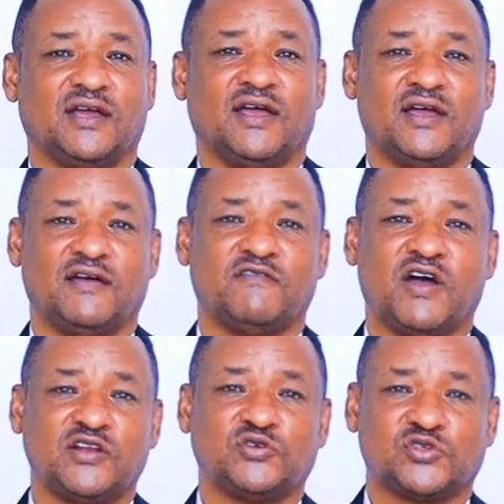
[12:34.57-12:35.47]

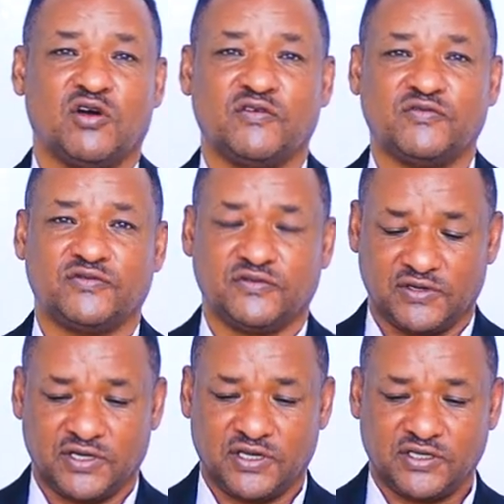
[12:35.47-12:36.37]
values of
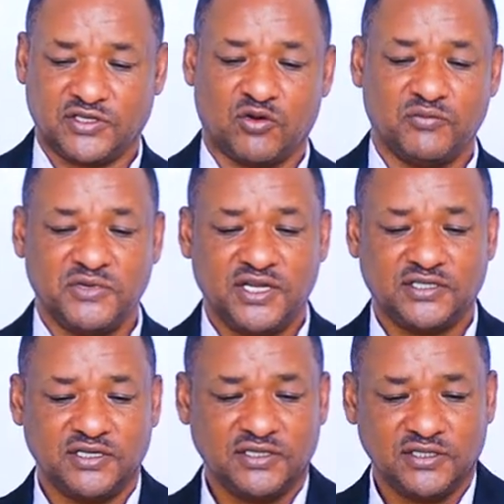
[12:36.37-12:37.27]
the
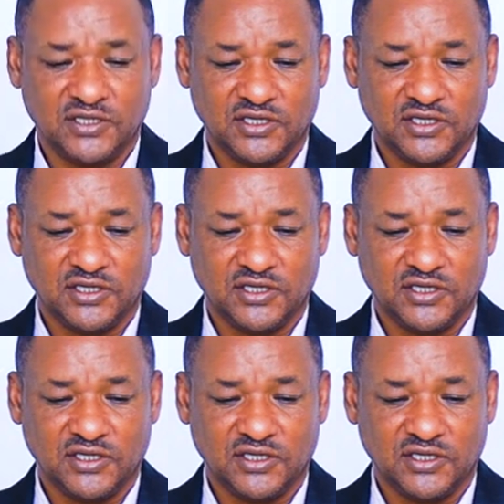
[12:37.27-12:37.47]
community